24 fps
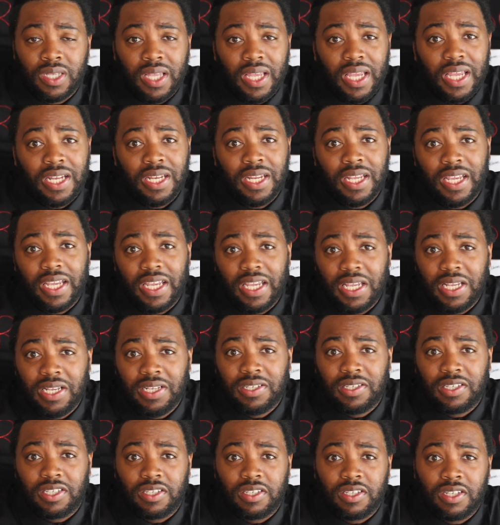In the
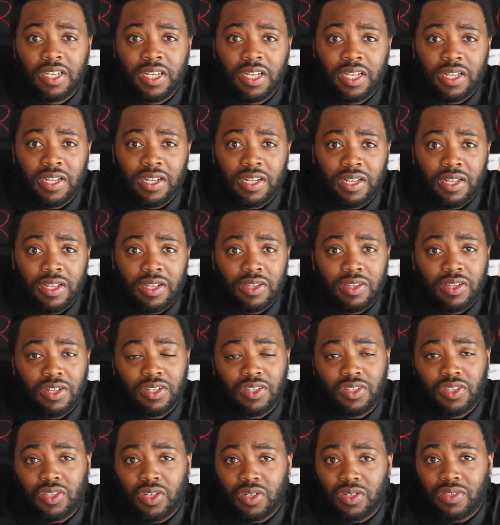East, the
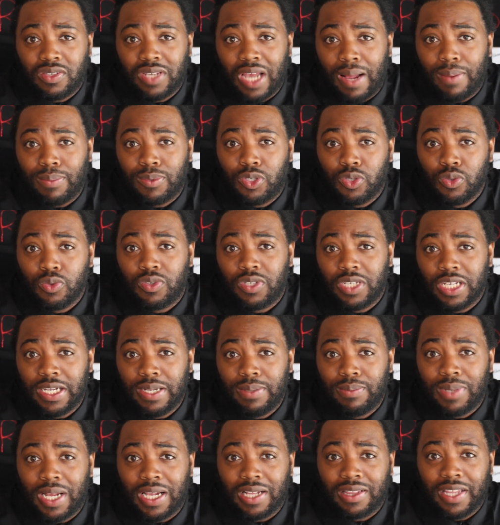top 2
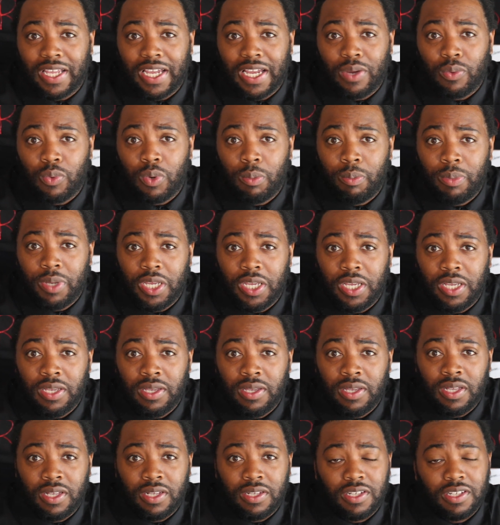teams I think will be
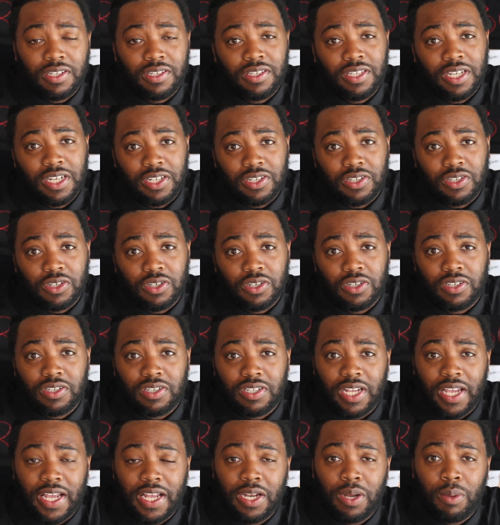the Sixers
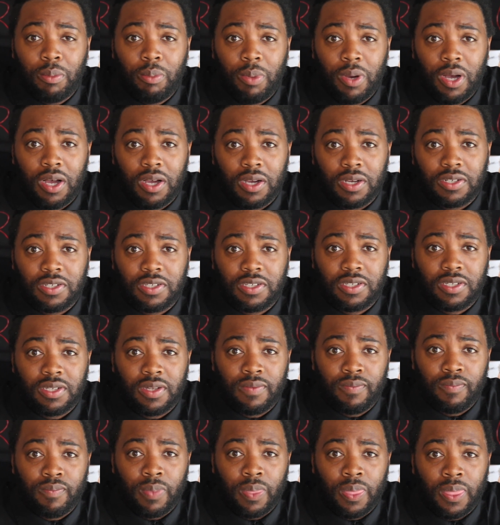and the Bucks.
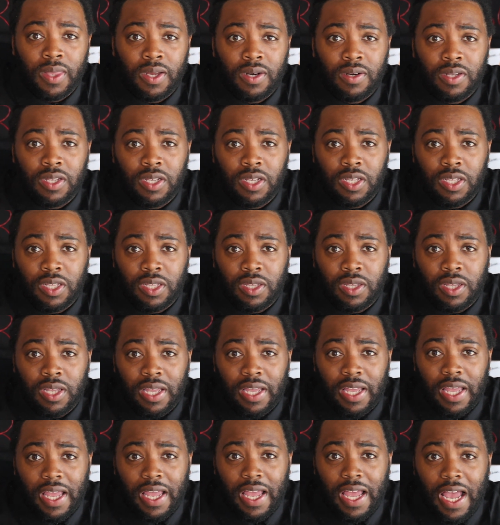
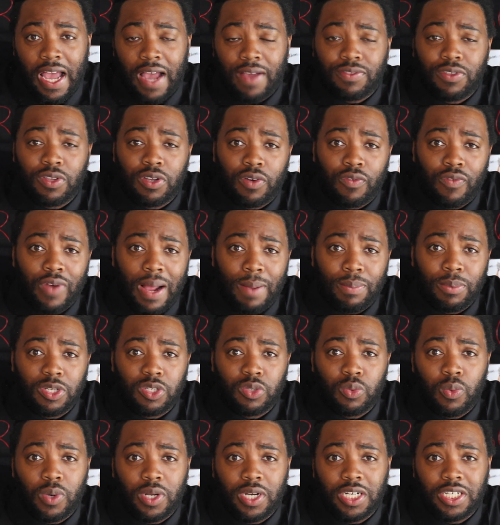After the Raptors
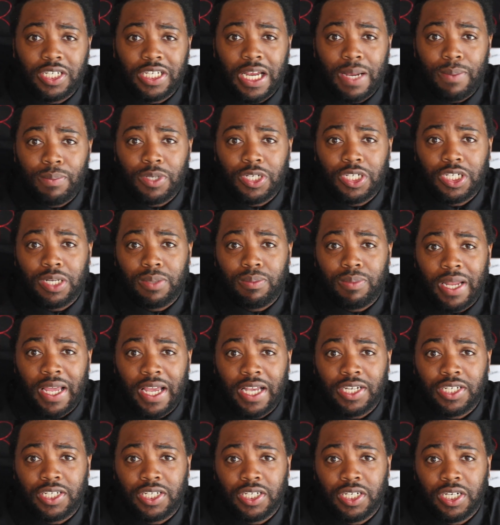won the championship
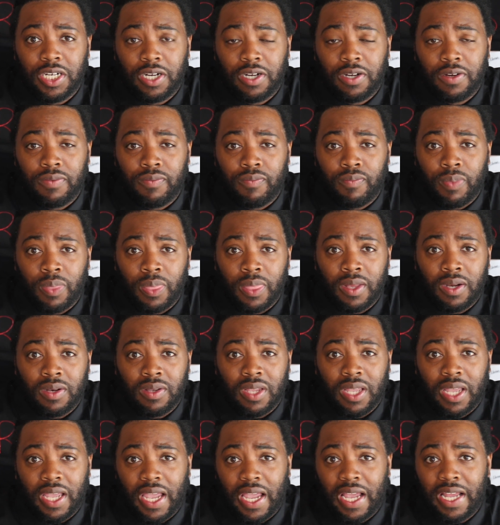last year
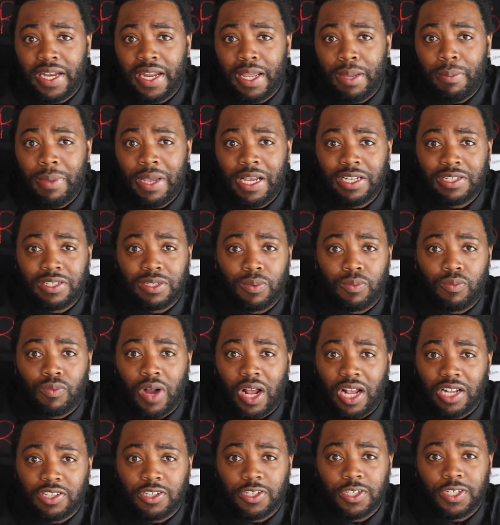and they made some
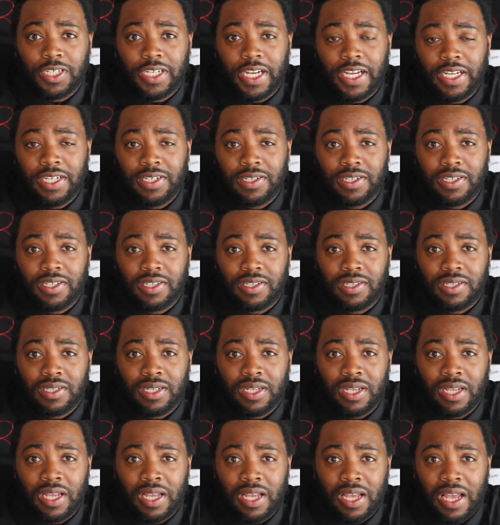roster changes,
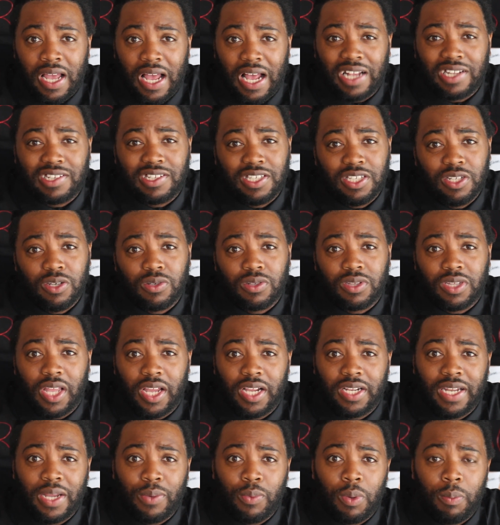I still
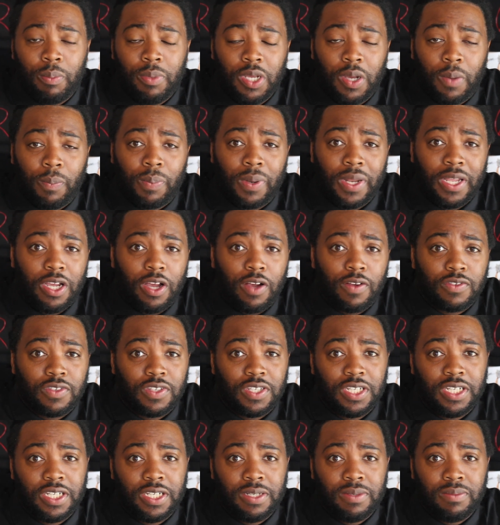think they will be a playoff
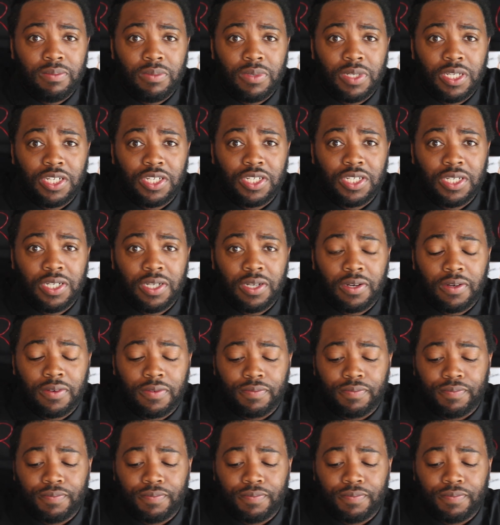team this year.